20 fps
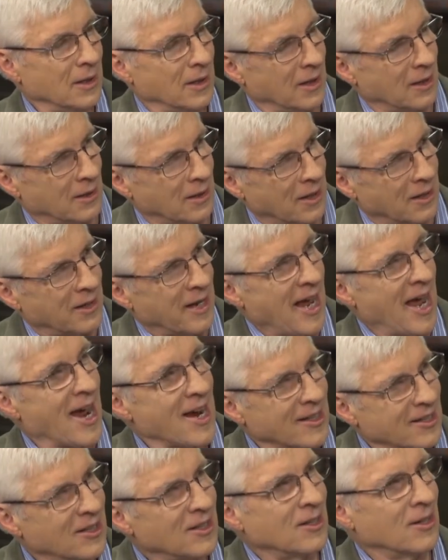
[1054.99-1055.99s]
and
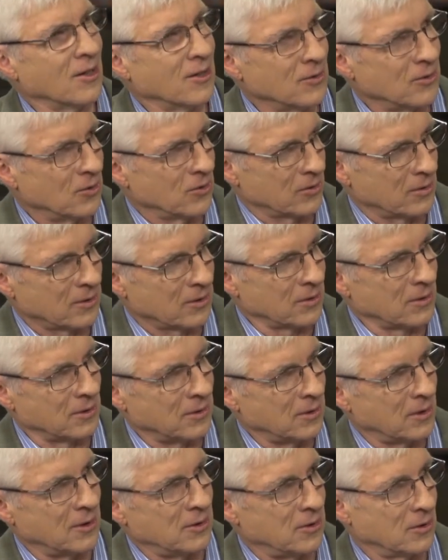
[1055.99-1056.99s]
acting on those little
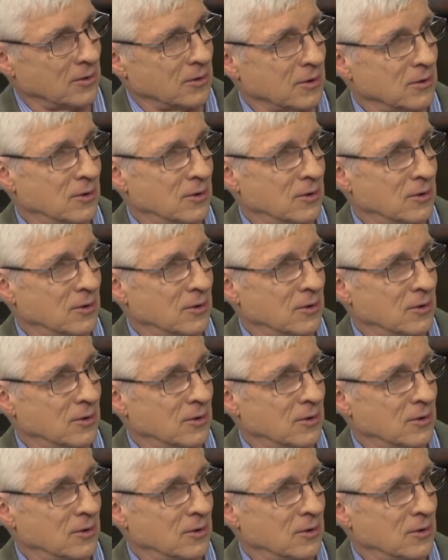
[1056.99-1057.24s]
nudges.